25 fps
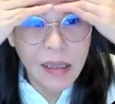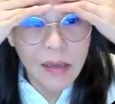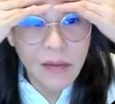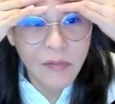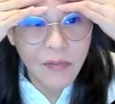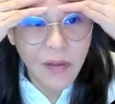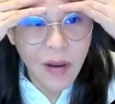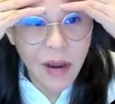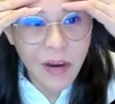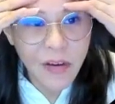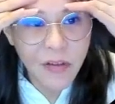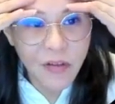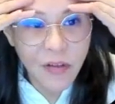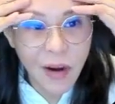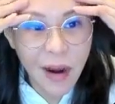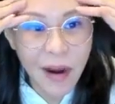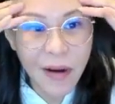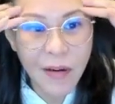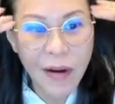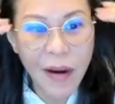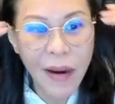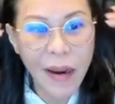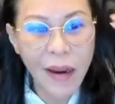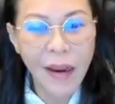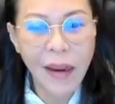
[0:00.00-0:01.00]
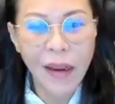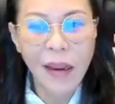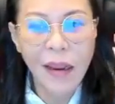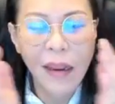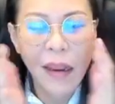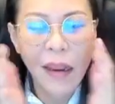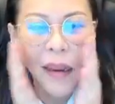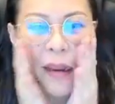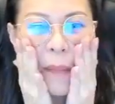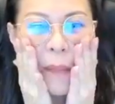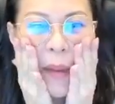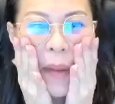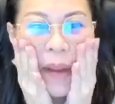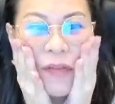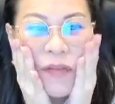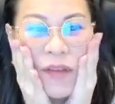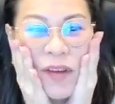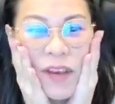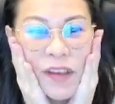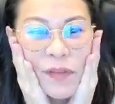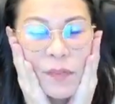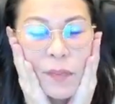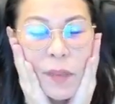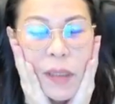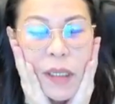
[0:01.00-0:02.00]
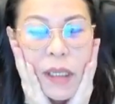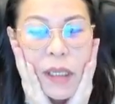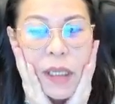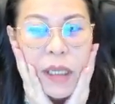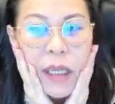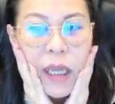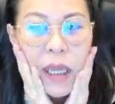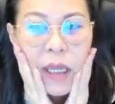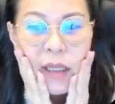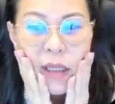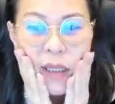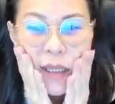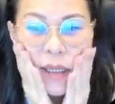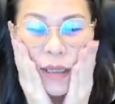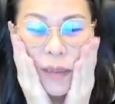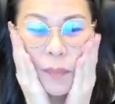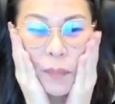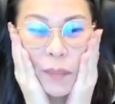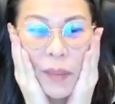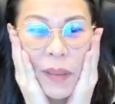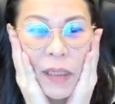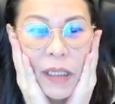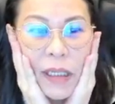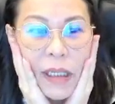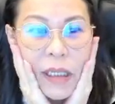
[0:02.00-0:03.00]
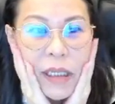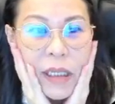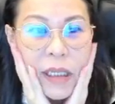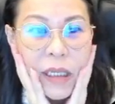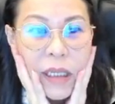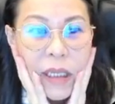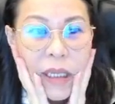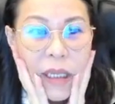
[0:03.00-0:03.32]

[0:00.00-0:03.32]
very dry right my face peeling I did a peeling